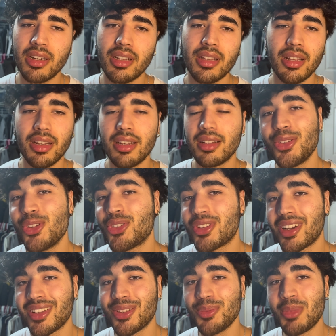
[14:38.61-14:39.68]
and then you
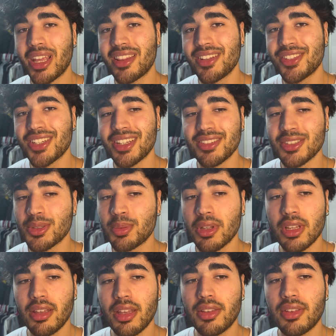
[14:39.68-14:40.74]
start to make the changes. But
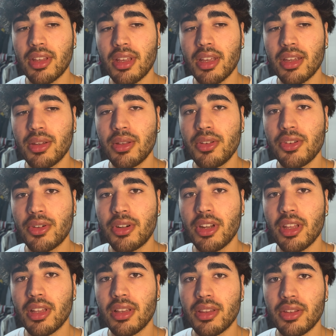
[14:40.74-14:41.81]
yeah, it's a good journey.